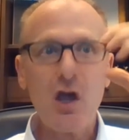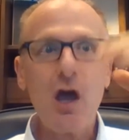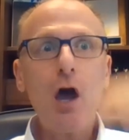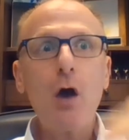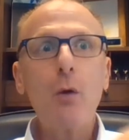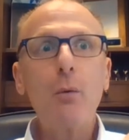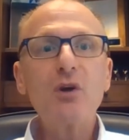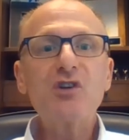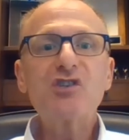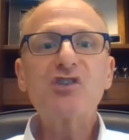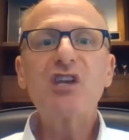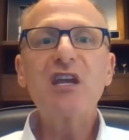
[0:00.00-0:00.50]

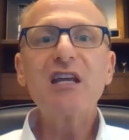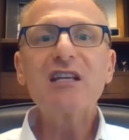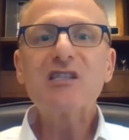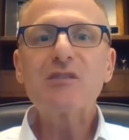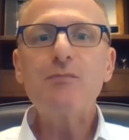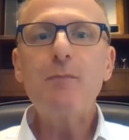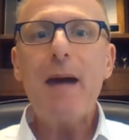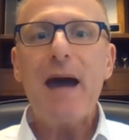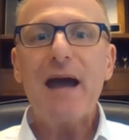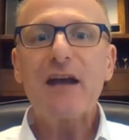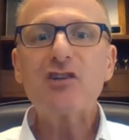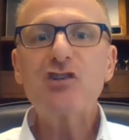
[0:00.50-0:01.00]
which gets
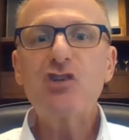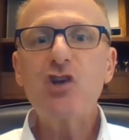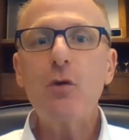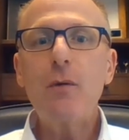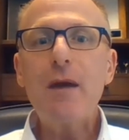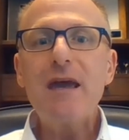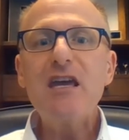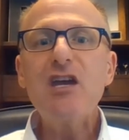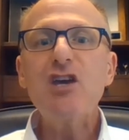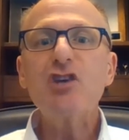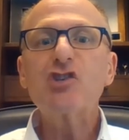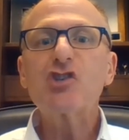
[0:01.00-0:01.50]
back to a
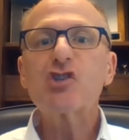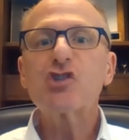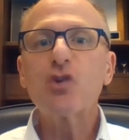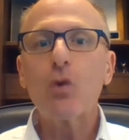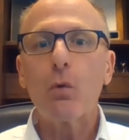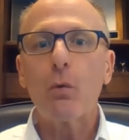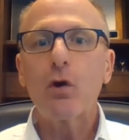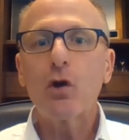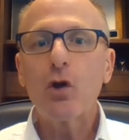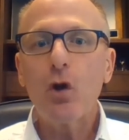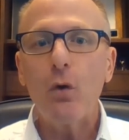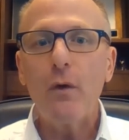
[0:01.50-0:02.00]

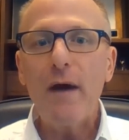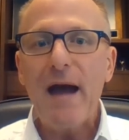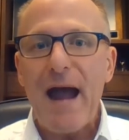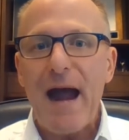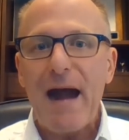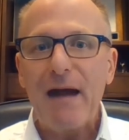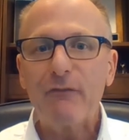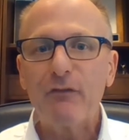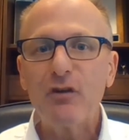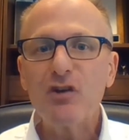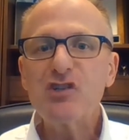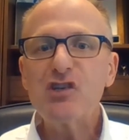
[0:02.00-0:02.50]
historical
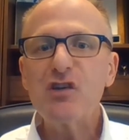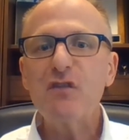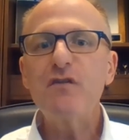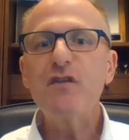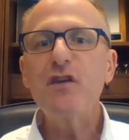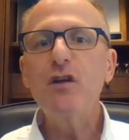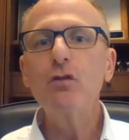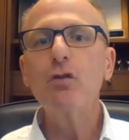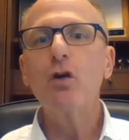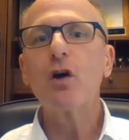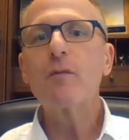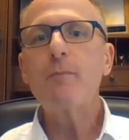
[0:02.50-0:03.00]
average if you
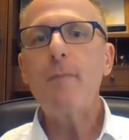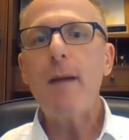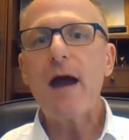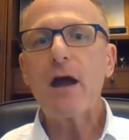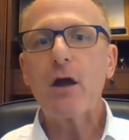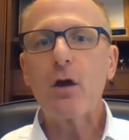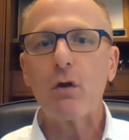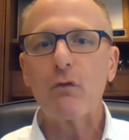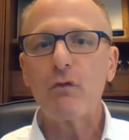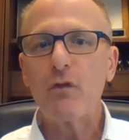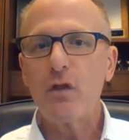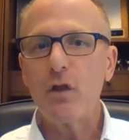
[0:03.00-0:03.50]
look back
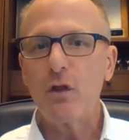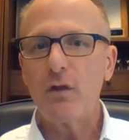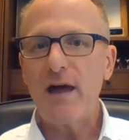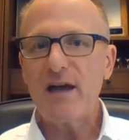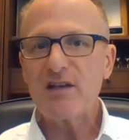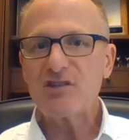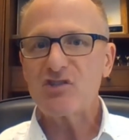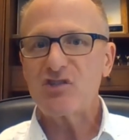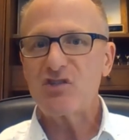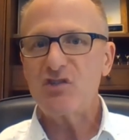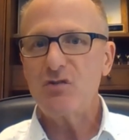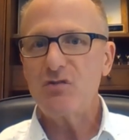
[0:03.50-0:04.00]
over the
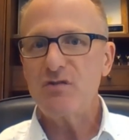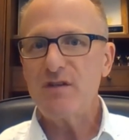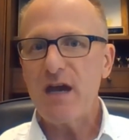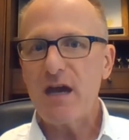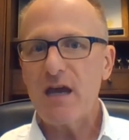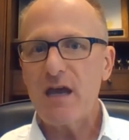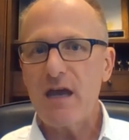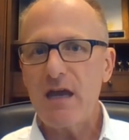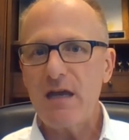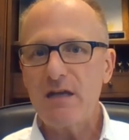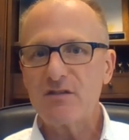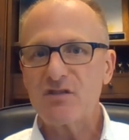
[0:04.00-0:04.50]
last 2
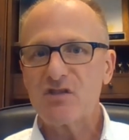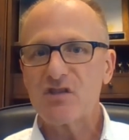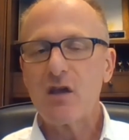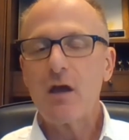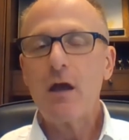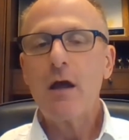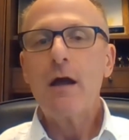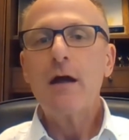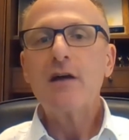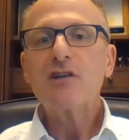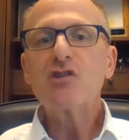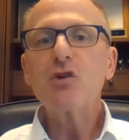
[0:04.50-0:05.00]
decades.
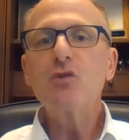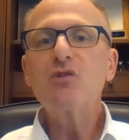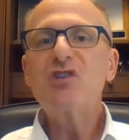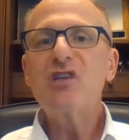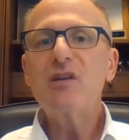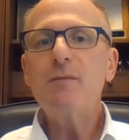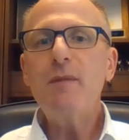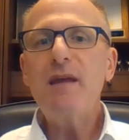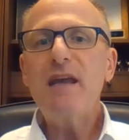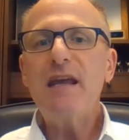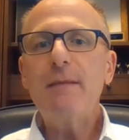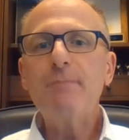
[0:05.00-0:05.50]
So to
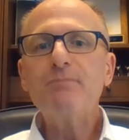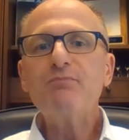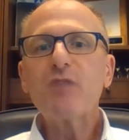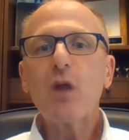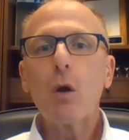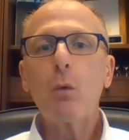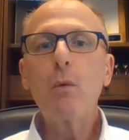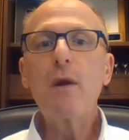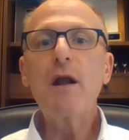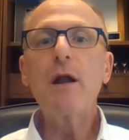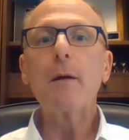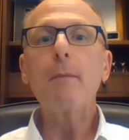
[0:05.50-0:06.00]
me,
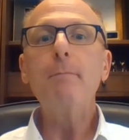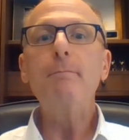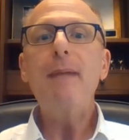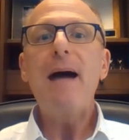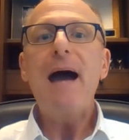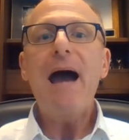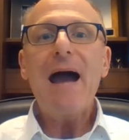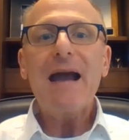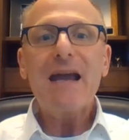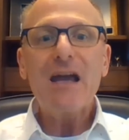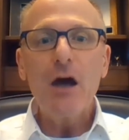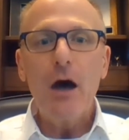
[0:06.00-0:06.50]
we are
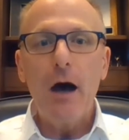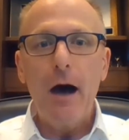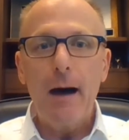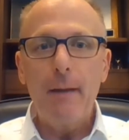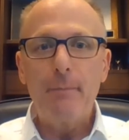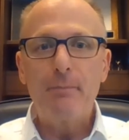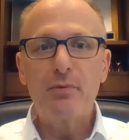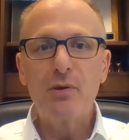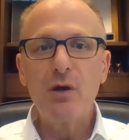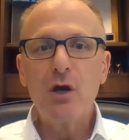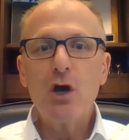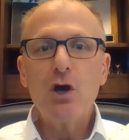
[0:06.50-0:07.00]
back up
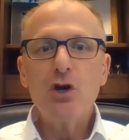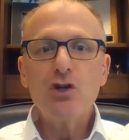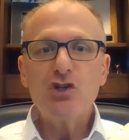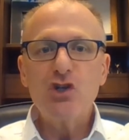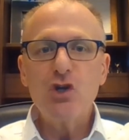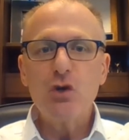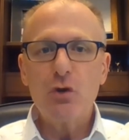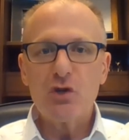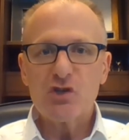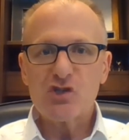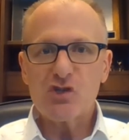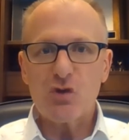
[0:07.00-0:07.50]
to
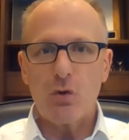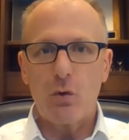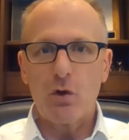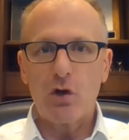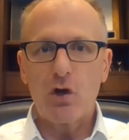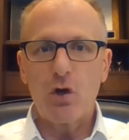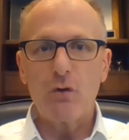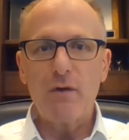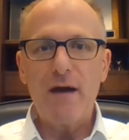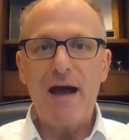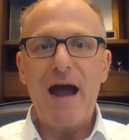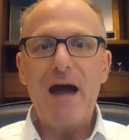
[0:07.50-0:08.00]

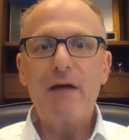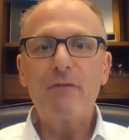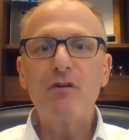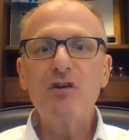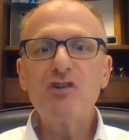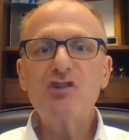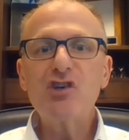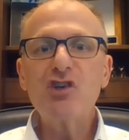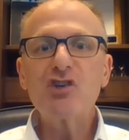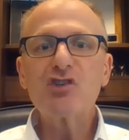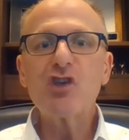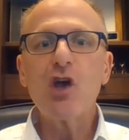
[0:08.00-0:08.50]
historical
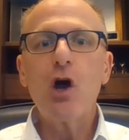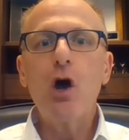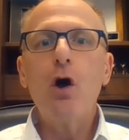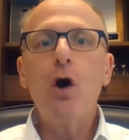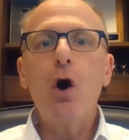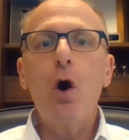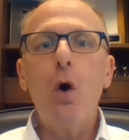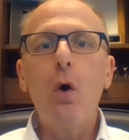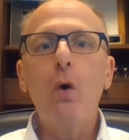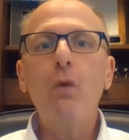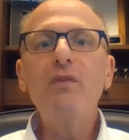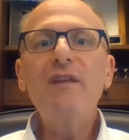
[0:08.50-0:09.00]
averages,
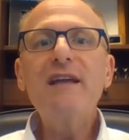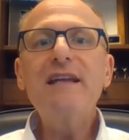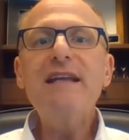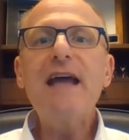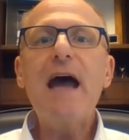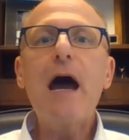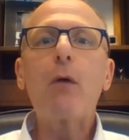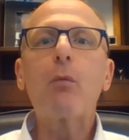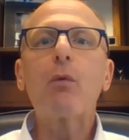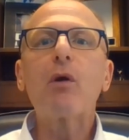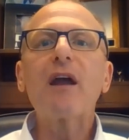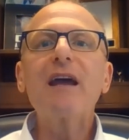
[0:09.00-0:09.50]
only now
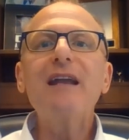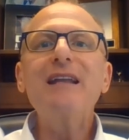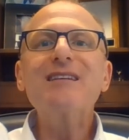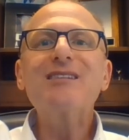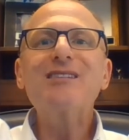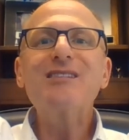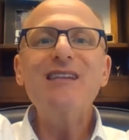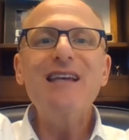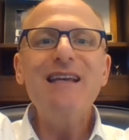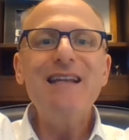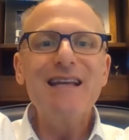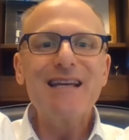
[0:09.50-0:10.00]
we're going to
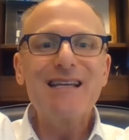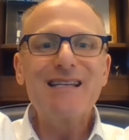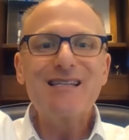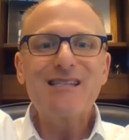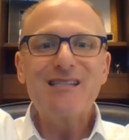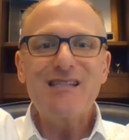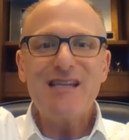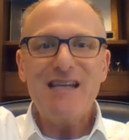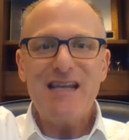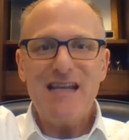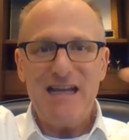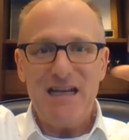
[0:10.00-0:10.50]
see it
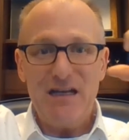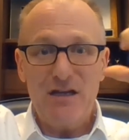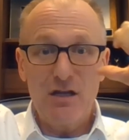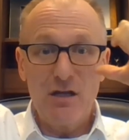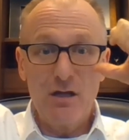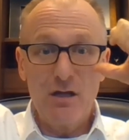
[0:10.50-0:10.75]
exceed.